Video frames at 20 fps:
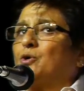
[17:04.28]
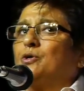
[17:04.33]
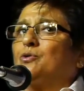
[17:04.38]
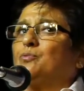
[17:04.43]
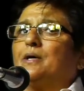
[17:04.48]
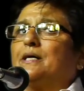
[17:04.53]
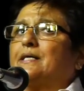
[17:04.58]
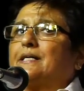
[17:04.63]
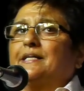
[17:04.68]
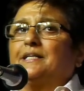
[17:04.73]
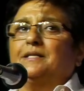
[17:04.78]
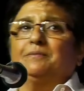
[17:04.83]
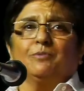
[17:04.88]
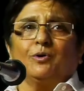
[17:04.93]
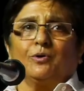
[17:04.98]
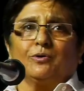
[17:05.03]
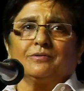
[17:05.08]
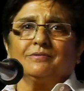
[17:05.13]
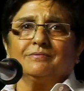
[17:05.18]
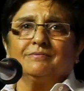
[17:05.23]
Don't work
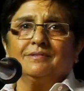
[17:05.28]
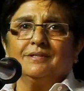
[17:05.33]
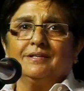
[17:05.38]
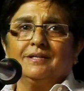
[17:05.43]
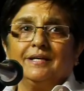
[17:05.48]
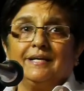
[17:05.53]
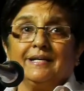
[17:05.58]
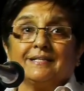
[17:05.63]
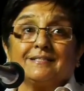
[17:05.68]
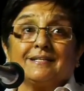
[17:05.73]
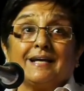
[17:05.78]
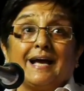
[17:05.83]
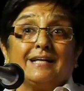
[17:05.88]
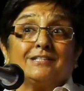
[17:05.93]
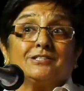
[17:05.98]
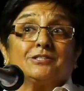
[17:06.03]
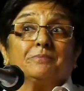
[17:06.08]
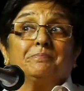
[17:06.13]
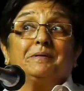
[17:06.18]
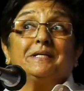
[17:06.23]
anymore. It
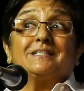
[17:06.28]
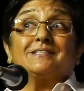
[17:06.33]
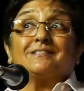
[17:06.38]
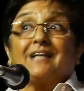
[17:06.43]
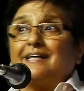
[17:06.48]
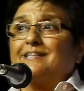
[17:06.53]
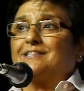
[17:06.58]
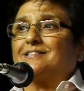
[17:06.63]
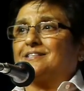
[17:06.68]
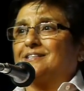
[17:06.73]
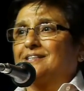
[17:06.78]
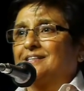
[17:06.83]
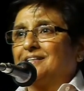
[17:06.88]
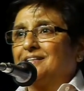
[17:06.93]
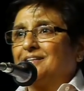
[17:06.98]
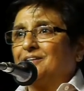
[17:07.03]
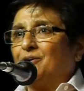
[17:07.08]
has to be tight